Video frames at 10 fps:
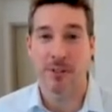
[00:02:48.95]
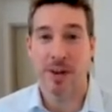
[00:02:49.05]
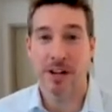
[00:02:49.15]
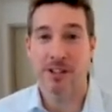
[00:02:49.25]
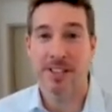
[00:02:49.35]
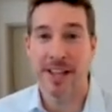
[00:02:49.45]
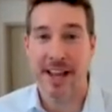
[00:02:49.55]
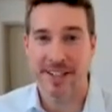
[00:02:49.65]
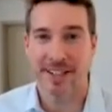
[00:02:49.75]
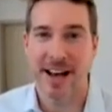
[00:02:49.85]
Especially
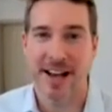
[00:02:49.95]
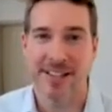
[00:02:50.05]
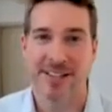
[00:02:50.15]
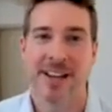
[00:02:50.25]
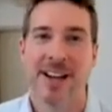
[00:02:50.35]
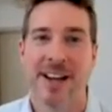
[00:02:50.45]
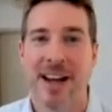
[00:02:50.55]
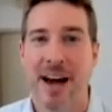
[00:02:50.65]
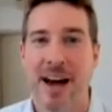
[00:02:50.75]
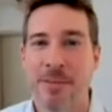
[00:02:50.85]
tech stocks
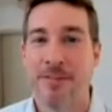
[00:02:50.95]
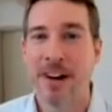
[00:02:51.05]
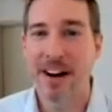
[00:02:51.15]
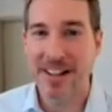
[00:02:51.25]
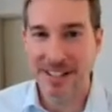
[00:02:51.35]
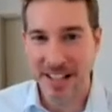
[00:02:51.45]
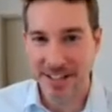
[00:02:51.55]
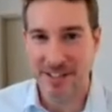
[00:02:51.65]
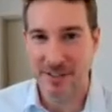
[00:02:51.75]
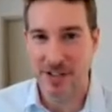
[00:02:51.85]
have been very
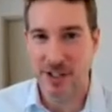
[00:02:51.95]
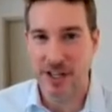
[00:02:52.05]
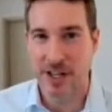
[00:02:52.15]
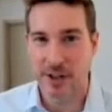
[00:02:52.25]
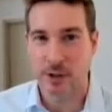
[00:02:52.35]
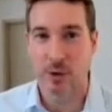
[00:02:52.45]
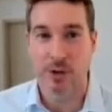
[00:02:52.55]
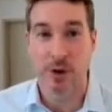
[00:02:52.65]
sensitive this year to what's